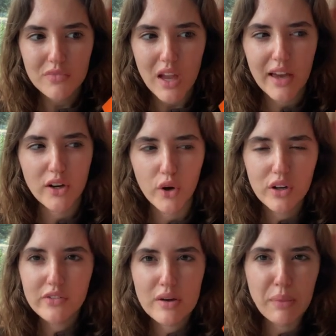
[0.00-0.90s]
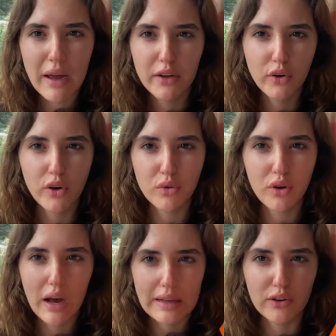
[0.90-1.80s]
I had heard of it, but I
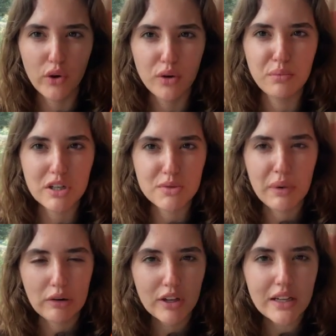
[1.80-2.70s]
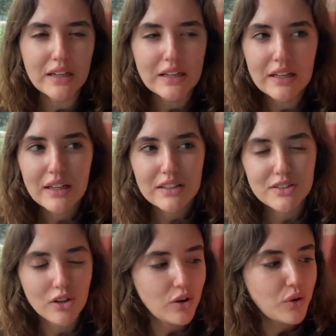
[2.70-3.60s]
hadn't heard much about it.
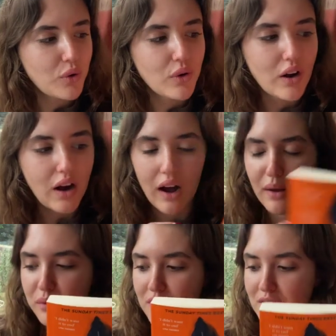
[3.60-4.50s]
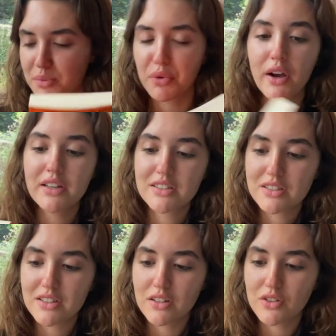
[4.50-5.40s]
So I was
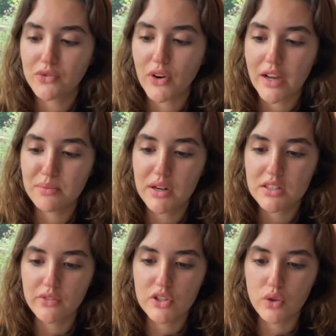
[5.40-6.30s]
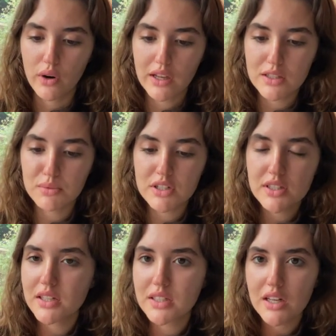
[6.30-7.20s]
surprised to find myself enjoying it as much as
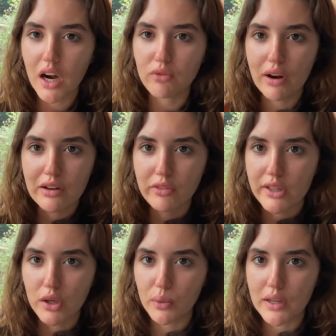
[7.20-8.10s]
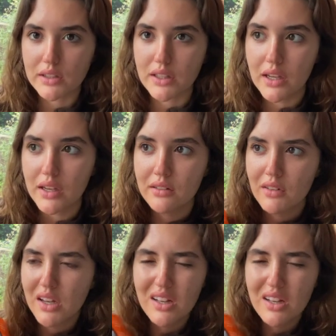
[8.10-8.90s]
I did. I read it really quickly.